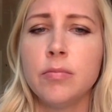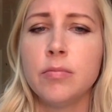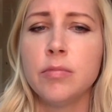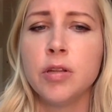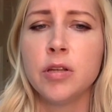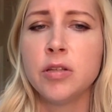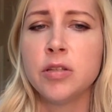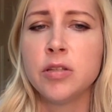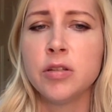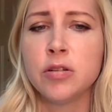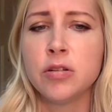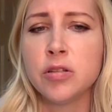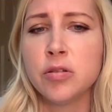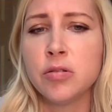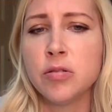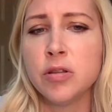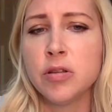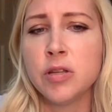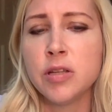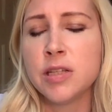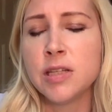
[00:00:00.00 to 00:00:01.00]
Is
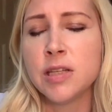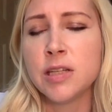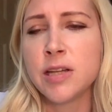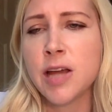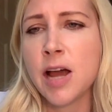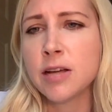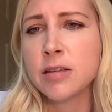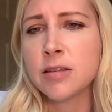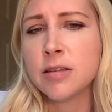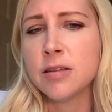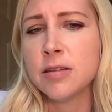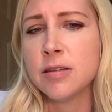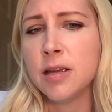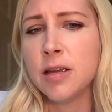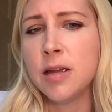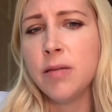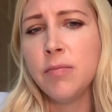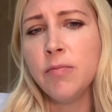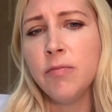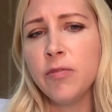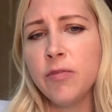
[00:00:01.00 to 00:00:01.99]
the tax the
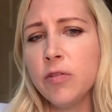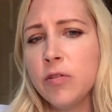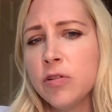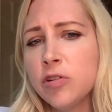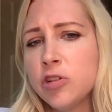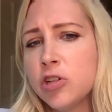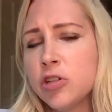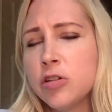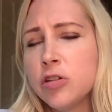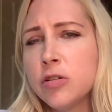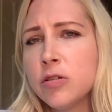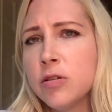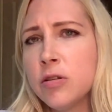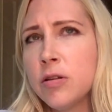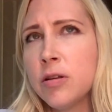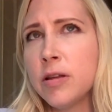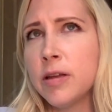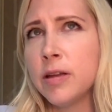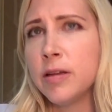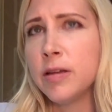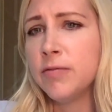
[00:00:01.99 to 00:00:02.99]
same for
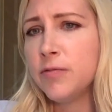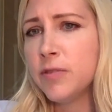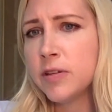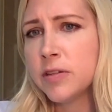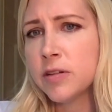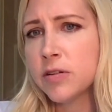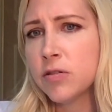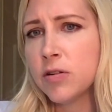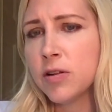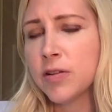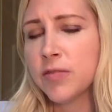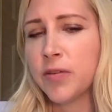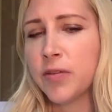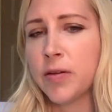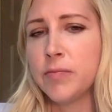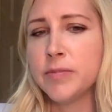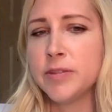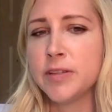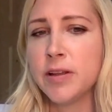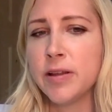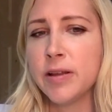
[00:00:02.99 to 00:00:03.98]
digital and physical if
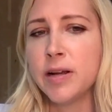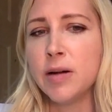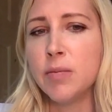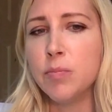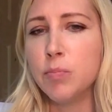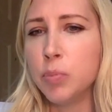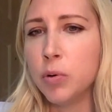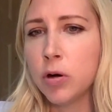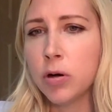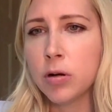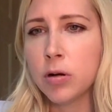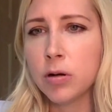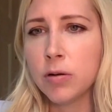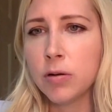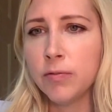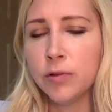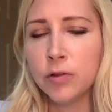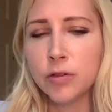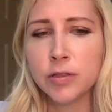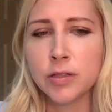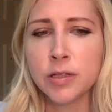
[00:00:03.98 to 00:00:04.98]
I'm selling a book
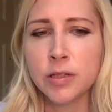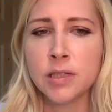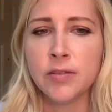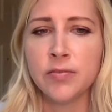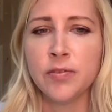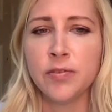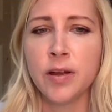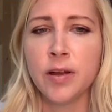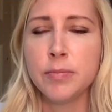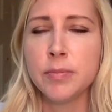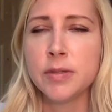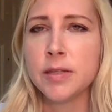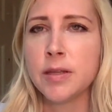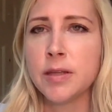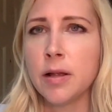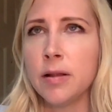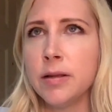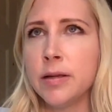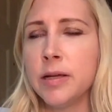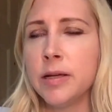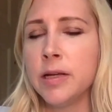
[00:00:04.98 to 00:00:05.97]
versus if I'm
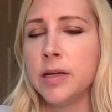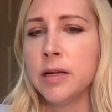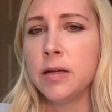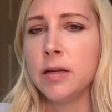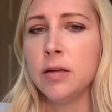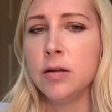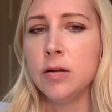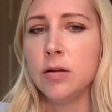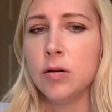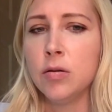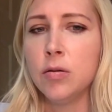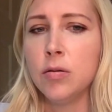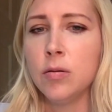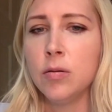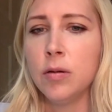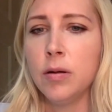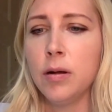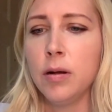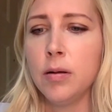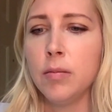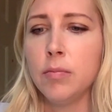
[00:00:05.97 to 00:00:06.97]
selling,
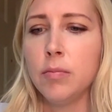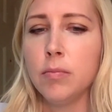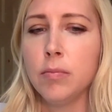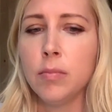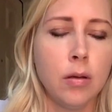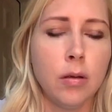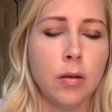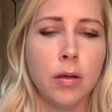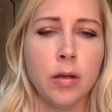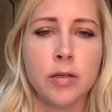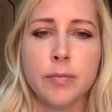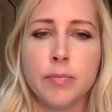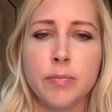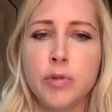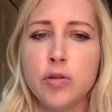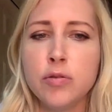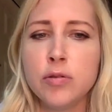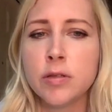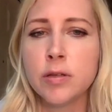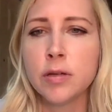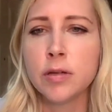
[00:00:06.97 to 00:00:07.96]

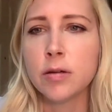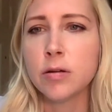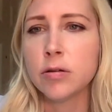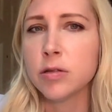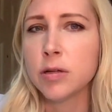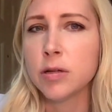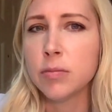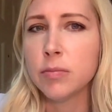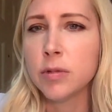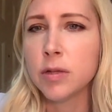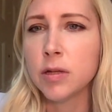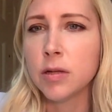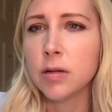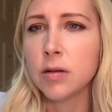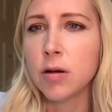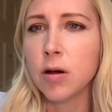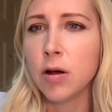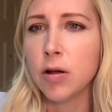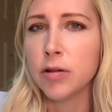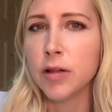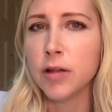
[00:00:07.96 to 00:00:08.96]
music or
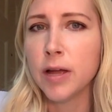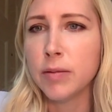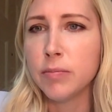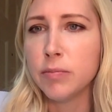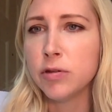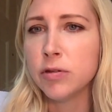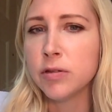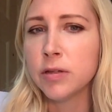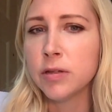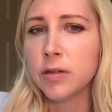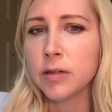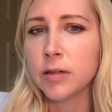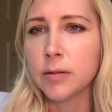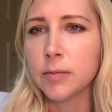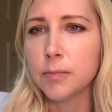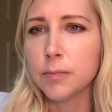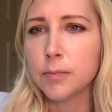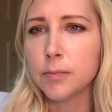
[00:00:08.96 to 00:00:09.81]
something, online music?